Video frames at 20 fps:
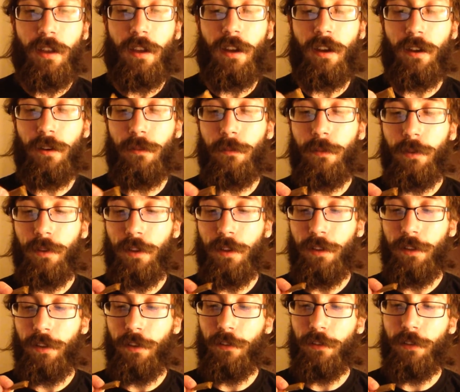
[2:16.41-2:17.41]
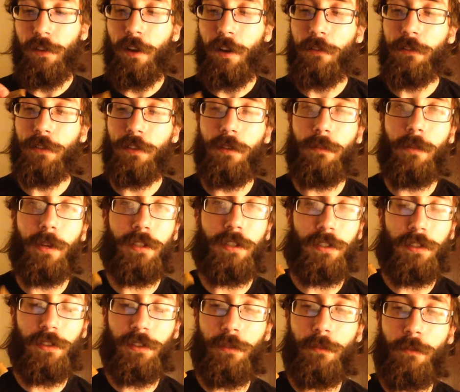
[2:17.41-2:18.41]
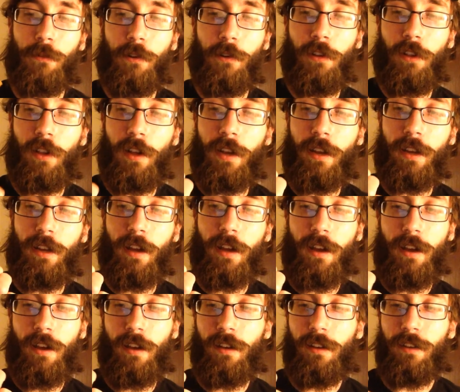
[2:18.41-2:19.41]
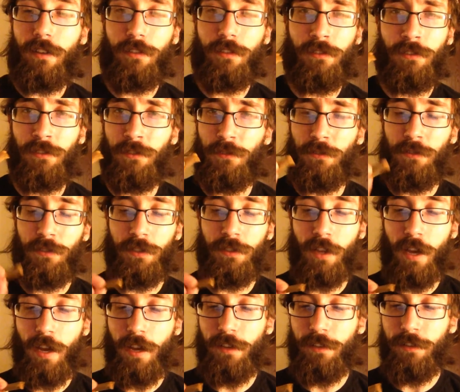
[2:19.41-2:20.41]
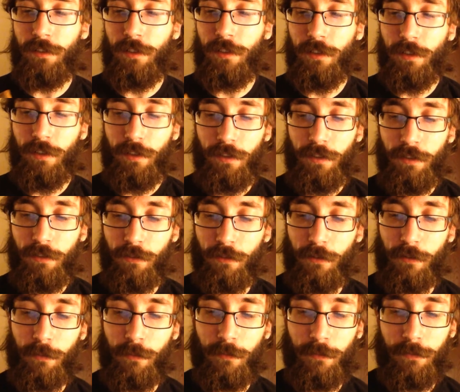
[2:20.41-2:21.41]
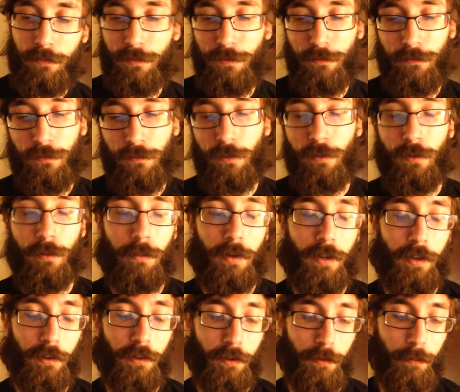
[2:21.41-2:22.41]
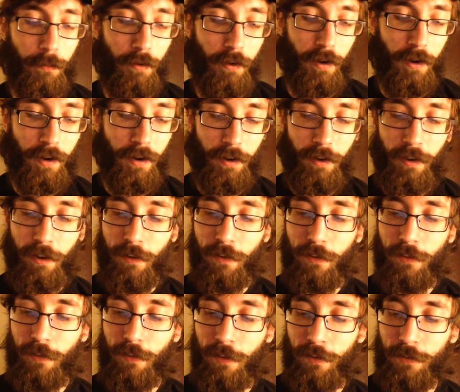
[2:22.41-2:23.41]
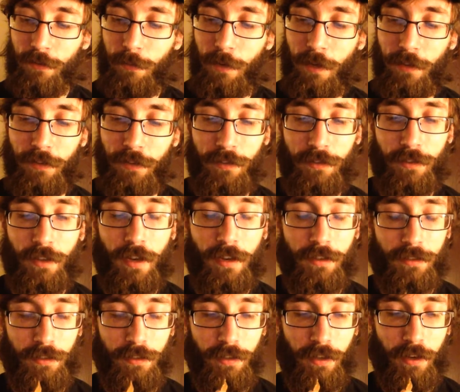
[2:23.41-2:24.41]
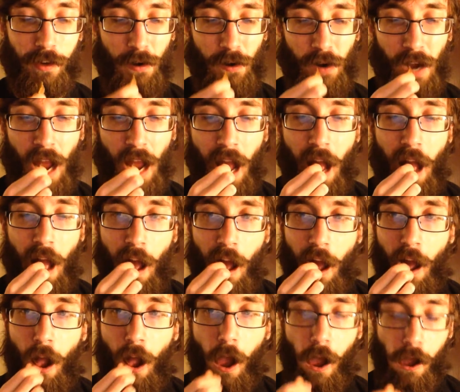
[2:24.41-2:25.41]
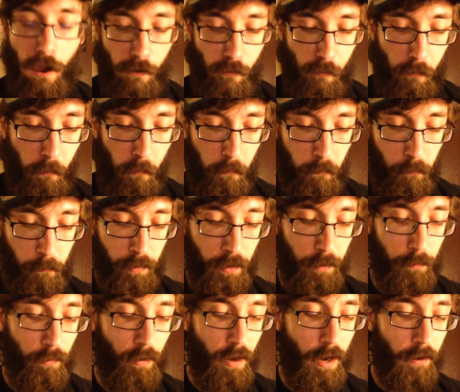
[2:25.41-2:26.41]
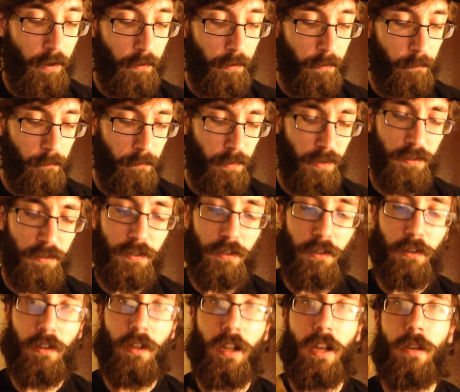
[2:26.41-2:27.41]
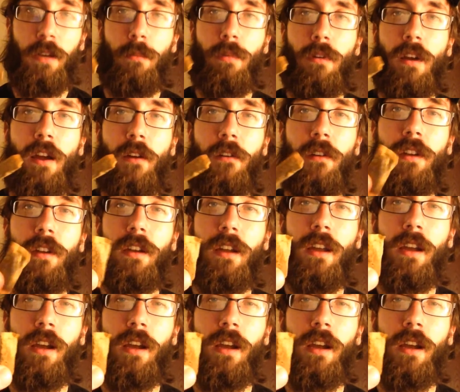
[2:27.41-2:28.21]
And the other thing I was going to mention, they're more like snus sized, or depending on brand, that's about the size that they are. But brown, but still light brown.